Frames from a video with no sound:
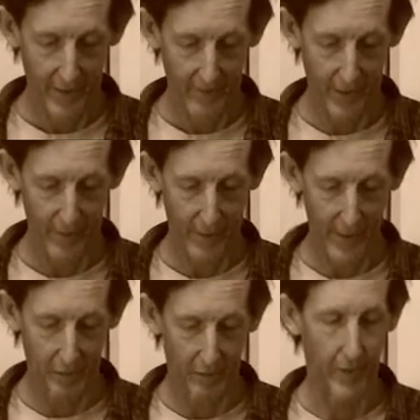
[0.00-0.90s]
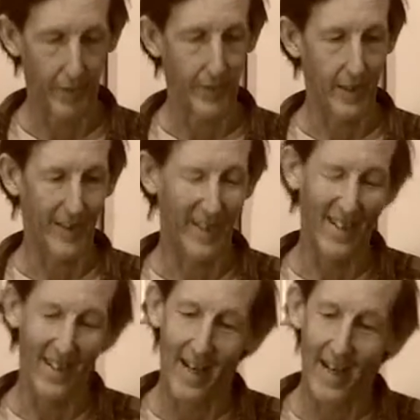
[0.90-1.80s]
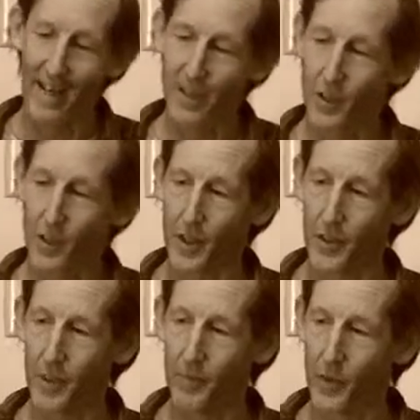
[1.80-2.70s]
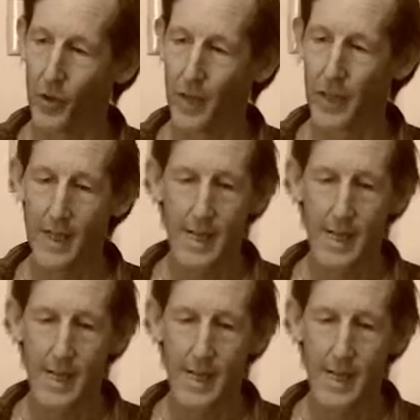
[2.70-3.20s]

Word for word: my bass playing, because I, I guess it's because I'm very